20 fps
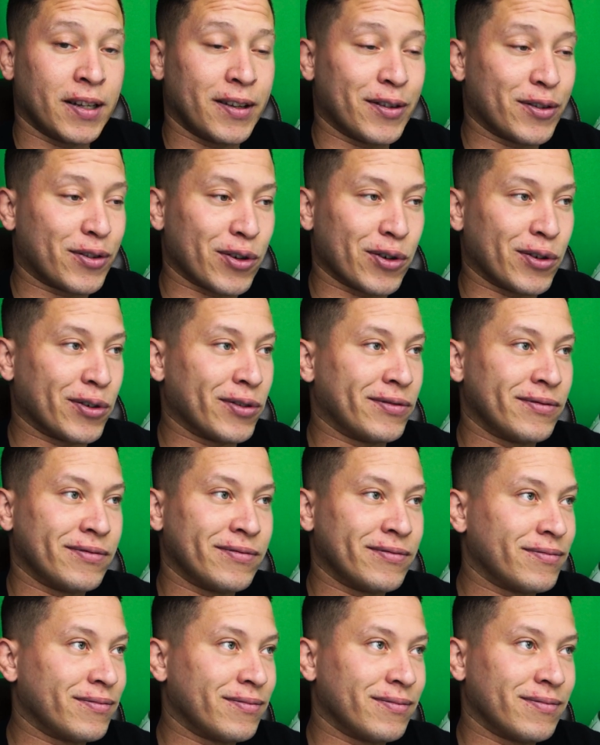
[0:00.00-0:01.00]
So
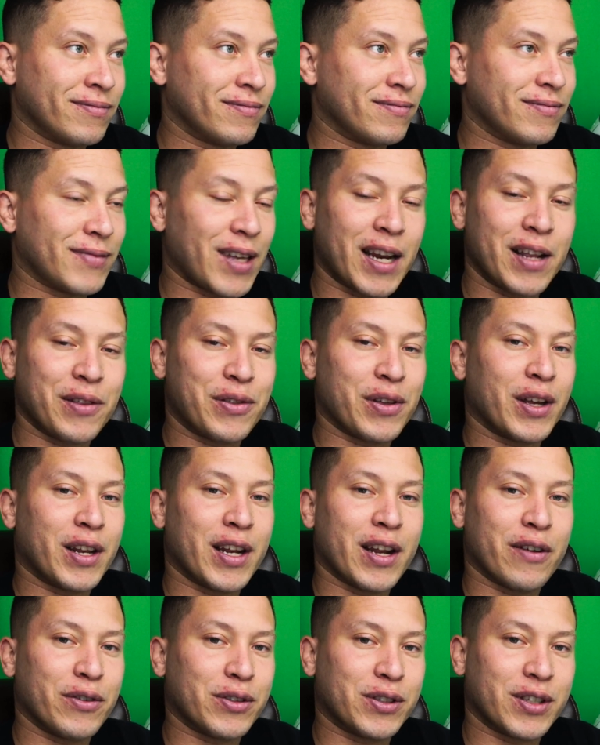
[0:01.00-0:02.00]
anything
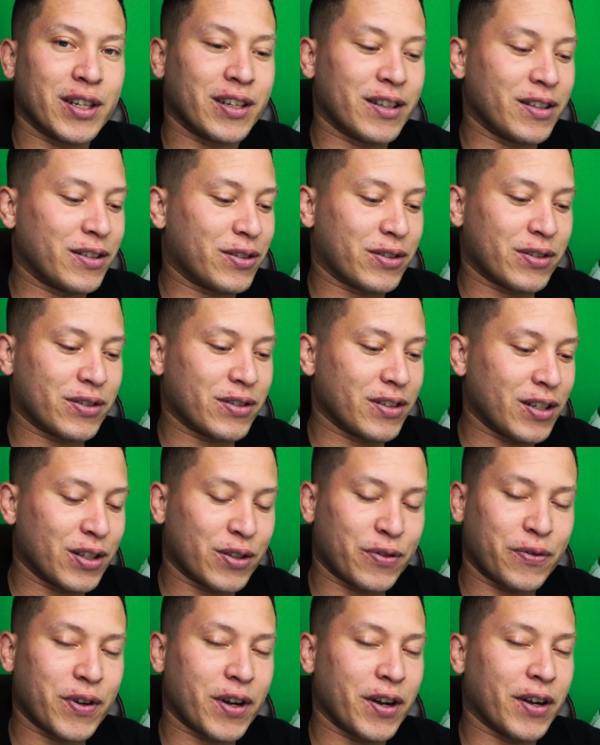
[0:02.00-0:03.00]
and everything
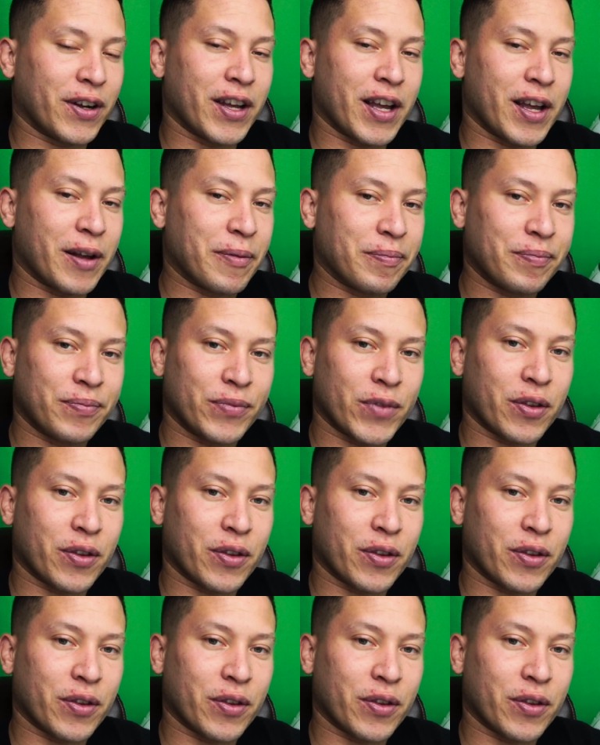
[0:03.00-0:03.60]
is fair game.